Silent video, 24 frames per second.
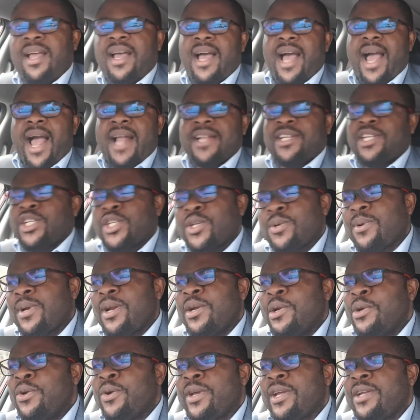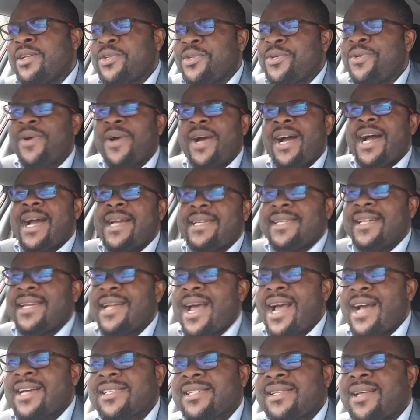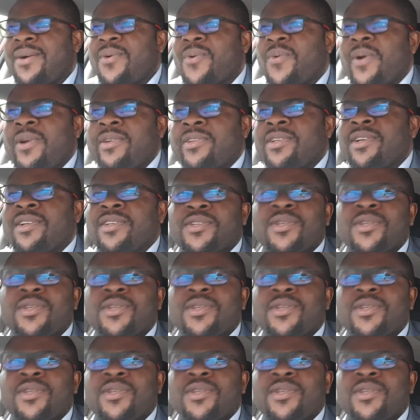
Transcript: I just want to look into your eyes and ask that question.